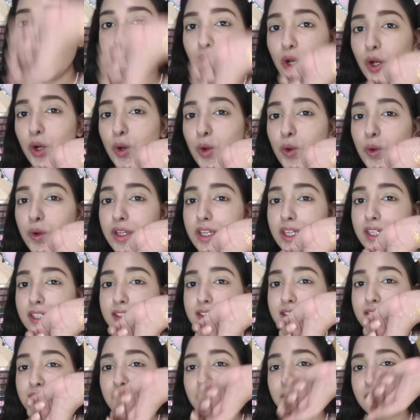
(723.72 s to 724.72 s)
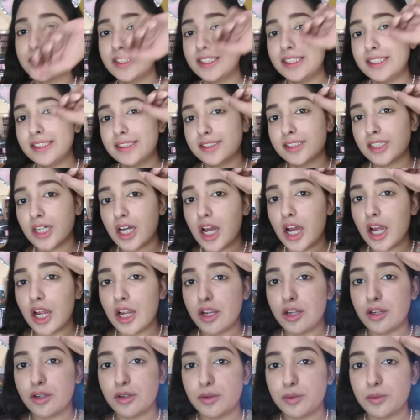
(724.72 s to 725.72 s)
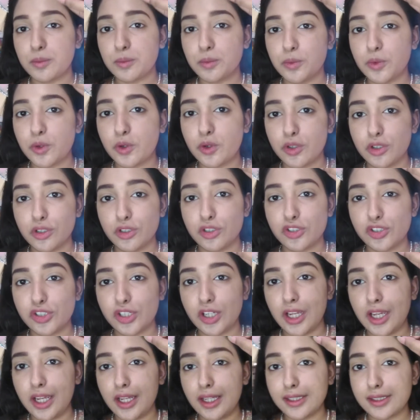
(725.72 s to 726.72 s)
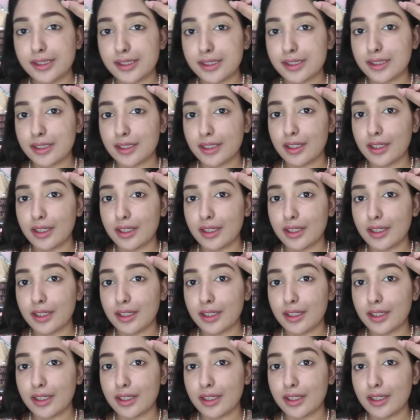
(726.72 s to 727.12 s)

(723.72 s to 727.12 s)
Okay, so these are more shades.